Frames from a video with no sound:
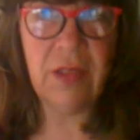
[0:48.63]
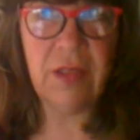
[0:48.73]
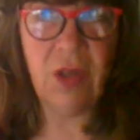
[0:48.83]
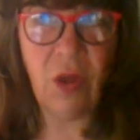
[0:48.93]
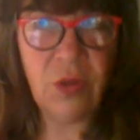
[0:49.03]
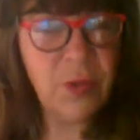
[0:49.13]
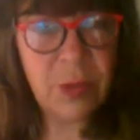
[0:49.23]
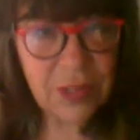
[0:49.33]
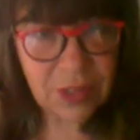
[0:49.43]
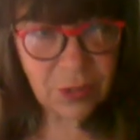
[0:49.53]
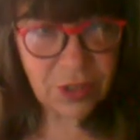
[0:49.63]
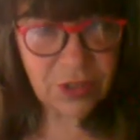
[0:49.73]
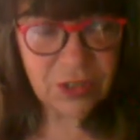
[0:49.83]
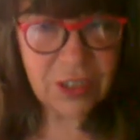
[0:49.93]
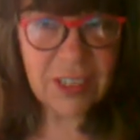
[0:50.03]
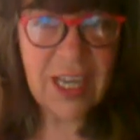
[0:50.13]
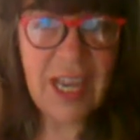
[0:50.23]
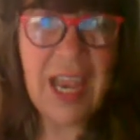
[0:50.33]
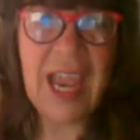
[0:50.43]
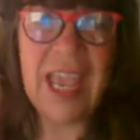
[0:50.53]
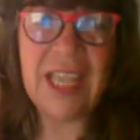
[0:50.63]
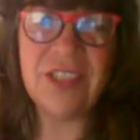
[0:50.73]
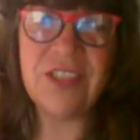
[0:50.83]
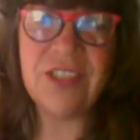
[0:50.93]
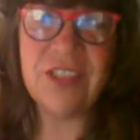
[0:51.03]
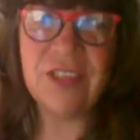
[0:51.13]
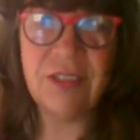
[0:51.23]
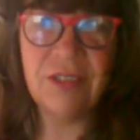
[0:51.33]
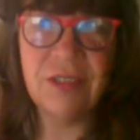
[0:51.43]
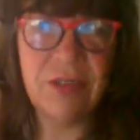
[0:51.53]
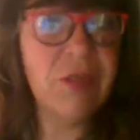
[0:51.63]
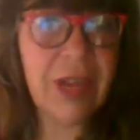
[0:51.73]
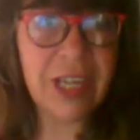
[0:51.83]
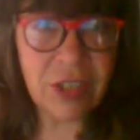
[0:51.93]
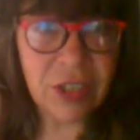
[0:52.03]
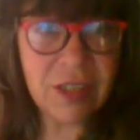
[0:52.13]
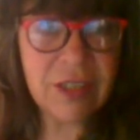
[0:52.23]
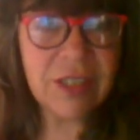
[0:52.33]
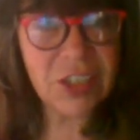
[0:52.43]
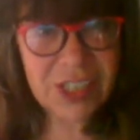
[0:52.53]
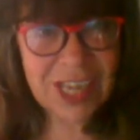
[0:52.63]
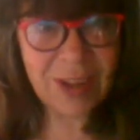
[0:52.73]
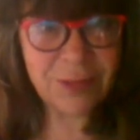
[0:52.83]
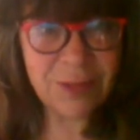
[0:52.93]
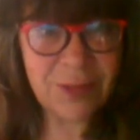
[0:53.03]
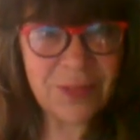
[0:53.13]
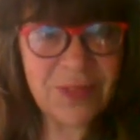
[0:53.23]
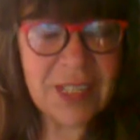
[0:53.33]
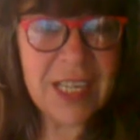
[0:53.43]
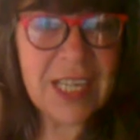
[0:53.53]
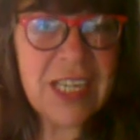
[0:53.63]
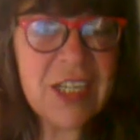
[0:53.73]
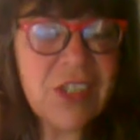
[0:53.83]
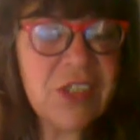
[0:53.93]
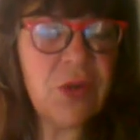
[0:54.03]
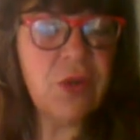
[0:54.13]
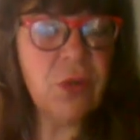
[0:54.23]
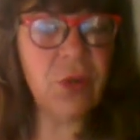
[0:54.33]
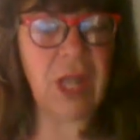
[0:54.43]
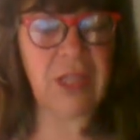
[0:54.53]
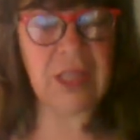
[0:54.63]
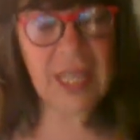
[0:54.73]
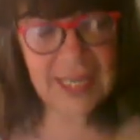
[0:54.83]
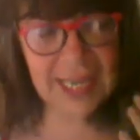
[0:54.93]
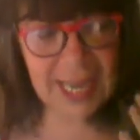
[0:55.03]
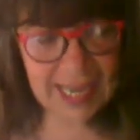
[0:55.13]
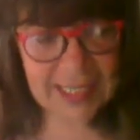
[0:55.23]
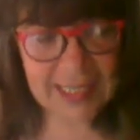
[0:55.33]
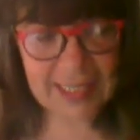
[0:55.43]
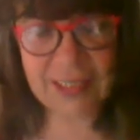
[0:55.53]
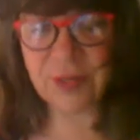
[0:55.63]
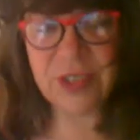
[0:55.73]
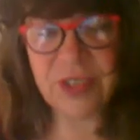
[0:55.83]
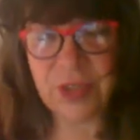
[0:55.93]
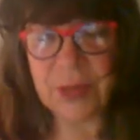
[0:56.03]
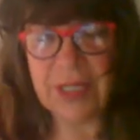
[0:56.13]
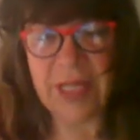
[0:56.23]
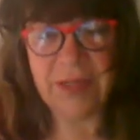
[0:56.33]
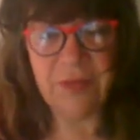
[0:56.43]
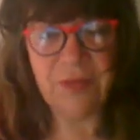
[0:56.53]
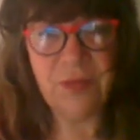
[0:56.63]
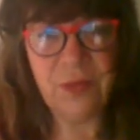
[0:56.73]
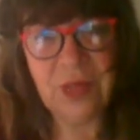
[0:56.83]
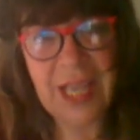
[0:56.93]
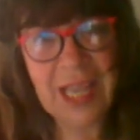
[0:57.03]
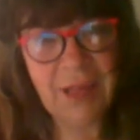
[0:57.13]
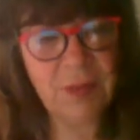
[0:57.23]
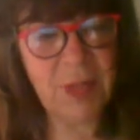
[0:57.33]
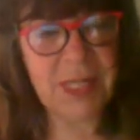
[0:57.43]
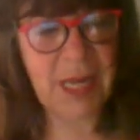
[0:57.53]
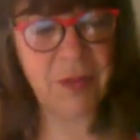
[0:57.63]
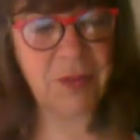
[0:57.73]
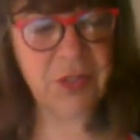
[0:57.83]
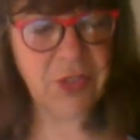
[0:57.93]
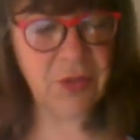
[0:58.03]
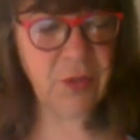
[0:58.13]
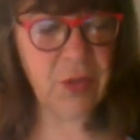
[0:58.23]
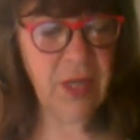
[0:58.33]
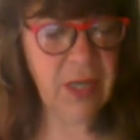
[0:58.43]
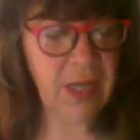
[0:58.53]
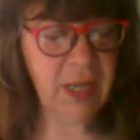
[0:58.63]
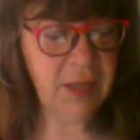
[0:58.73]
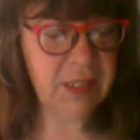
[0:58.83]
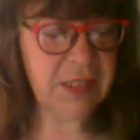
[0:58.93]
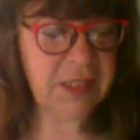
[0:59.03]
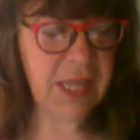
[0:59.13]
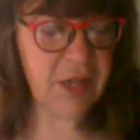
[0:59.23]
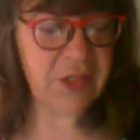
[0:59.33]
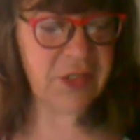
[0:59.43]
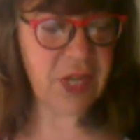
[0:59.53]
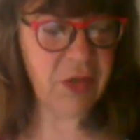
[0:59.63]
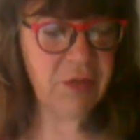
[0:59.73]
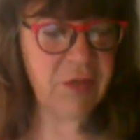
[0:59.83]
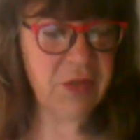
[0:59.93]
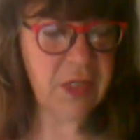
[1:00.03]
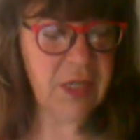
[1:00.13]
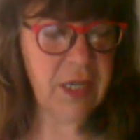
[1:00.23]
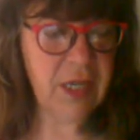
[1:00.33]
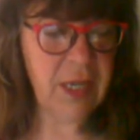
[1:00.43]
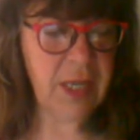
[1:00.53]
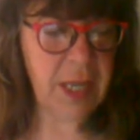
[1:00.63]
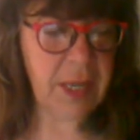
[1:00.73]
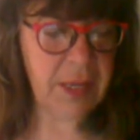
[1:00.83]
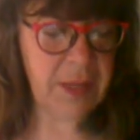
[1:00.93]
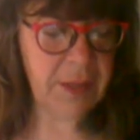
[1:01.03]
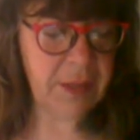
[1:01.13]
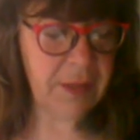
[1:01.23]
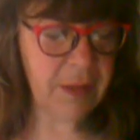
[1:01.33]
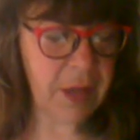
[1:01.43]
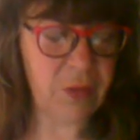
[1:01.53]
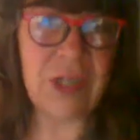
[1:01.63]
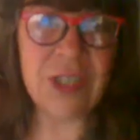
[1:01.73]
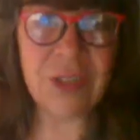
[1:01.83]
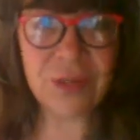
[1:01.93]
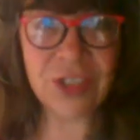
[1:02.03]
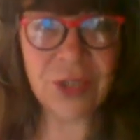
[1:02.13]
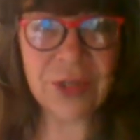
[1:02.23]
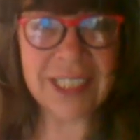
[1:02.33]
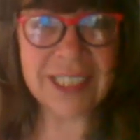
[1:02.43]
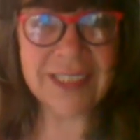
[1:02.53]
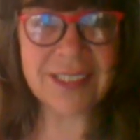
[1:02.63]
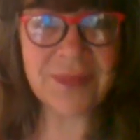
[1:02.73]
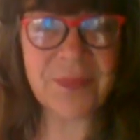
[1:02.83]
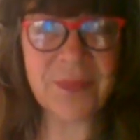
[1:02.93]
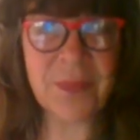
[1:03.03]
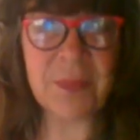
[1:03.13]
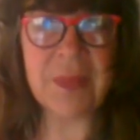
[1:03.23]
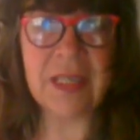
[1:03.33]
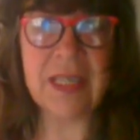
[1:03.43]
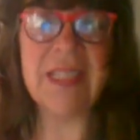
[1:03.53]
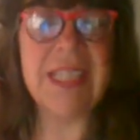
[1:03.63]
all the people in the world and the great earth herself. So, like anything that we do in life, we have to be able to set ourselves a reason for doing it, the